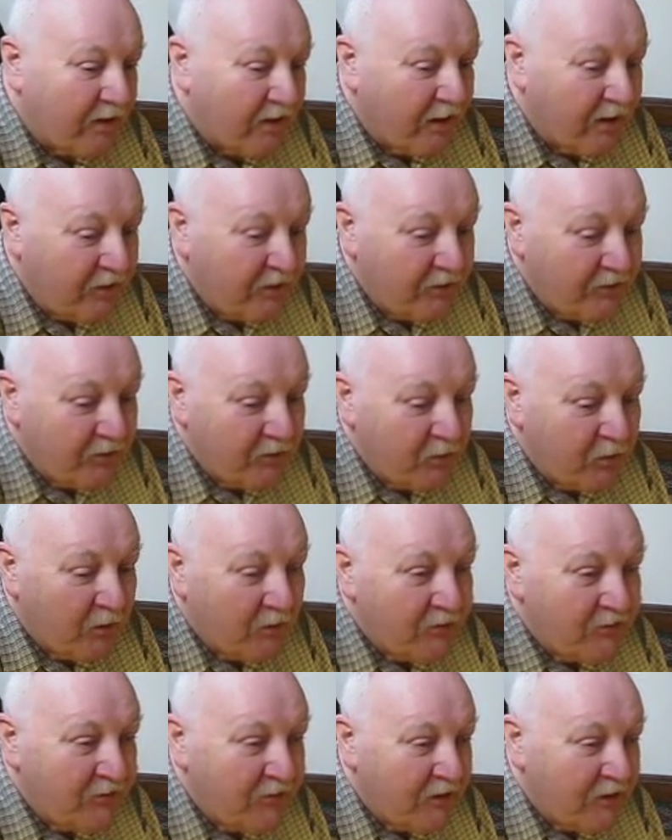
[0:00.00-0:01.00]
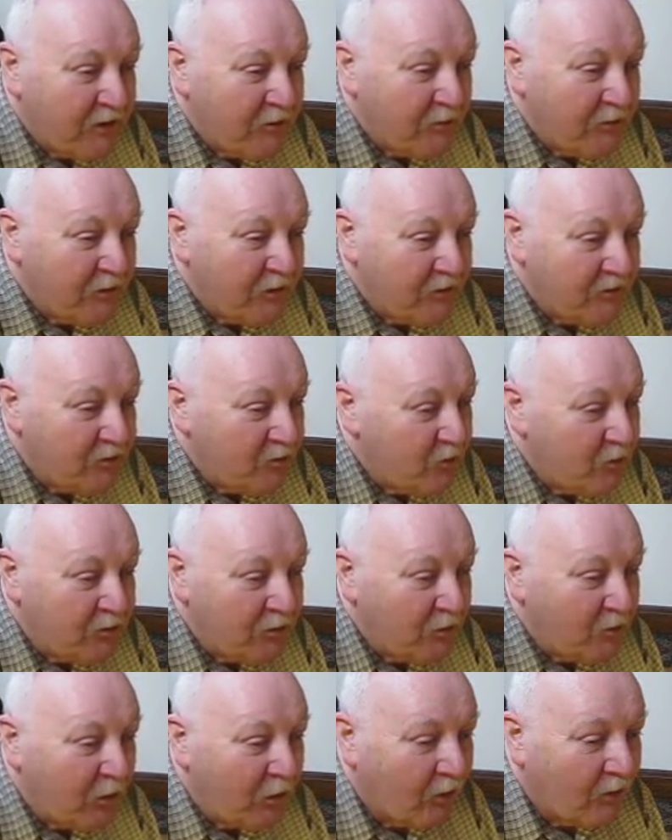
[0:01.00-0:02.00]
And this is what I was saying about there's no
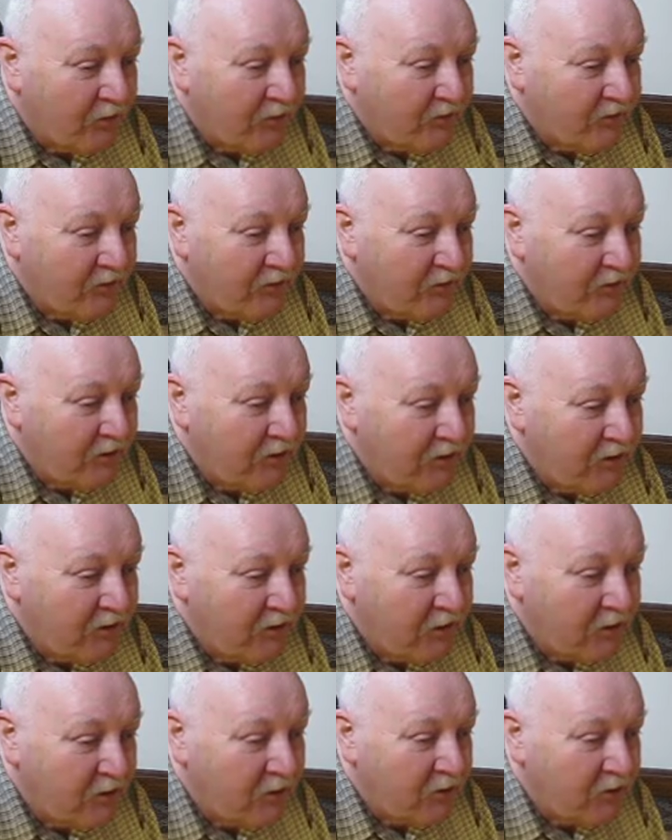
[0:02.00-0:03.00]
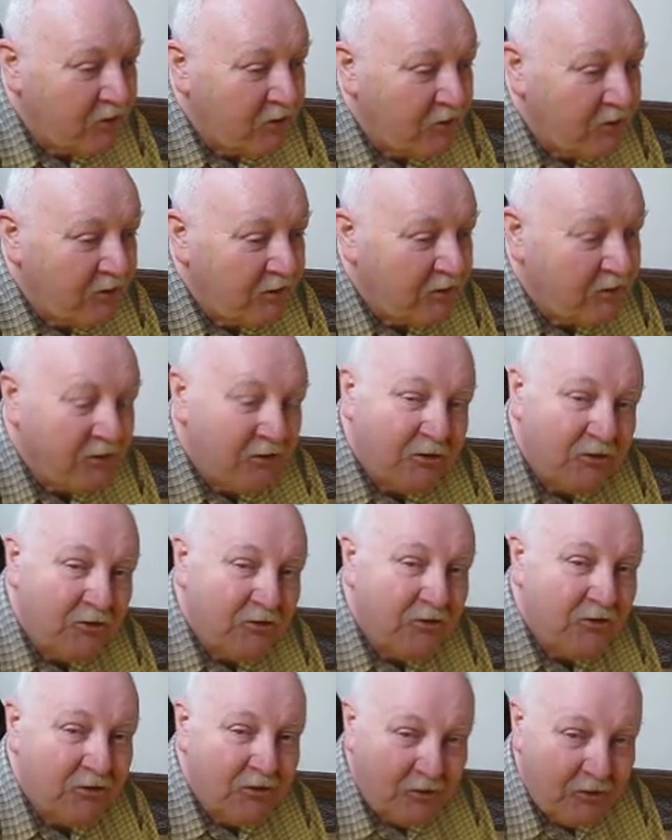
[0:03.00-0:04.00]
democracy in the EU. I mean,
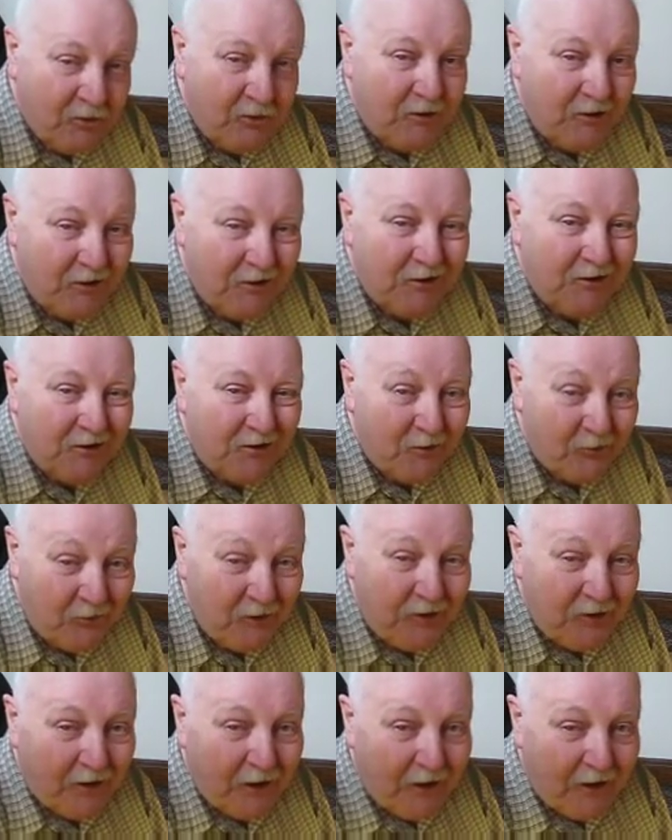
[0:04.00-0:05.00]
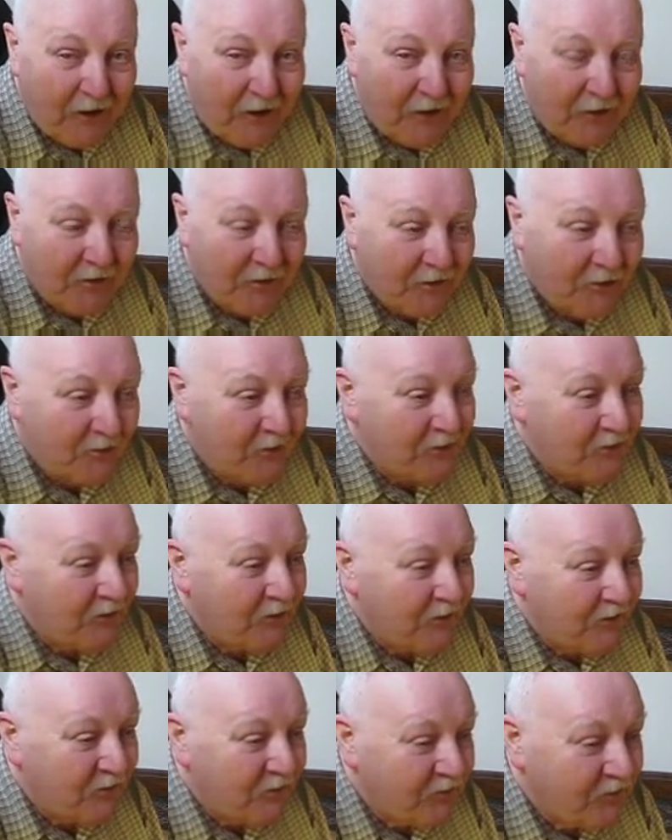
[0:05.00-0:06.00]
you really need to read that article to
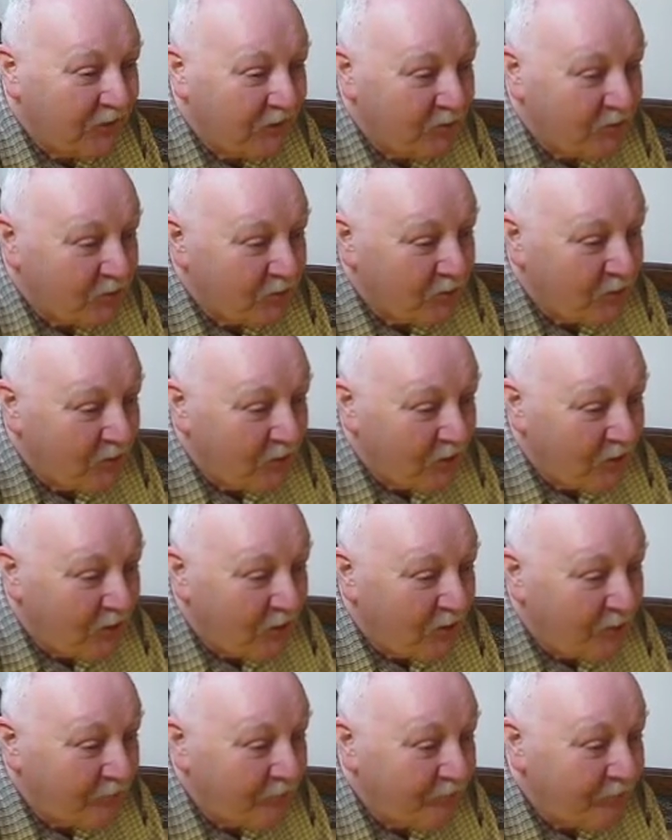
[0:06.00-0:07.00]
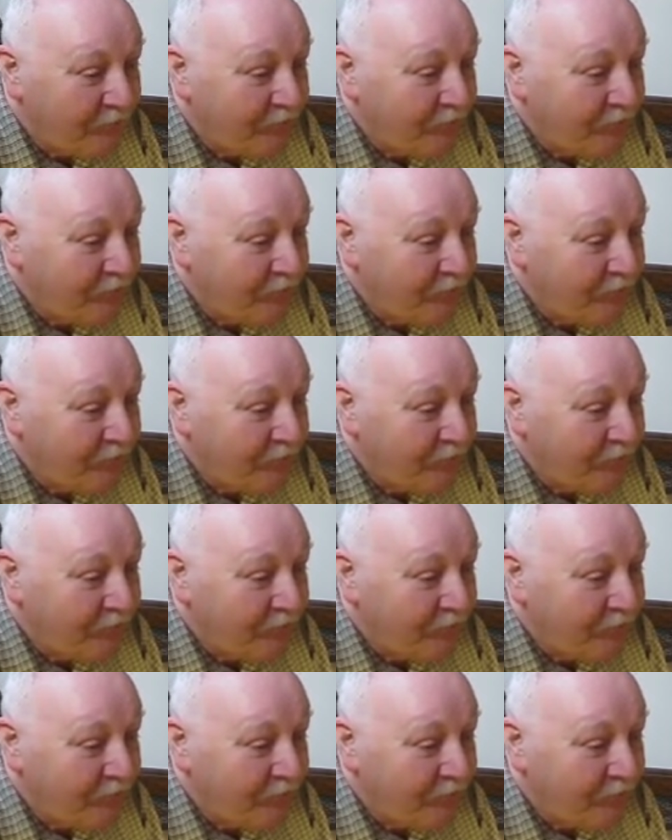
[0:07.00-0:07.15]
understand what's going on.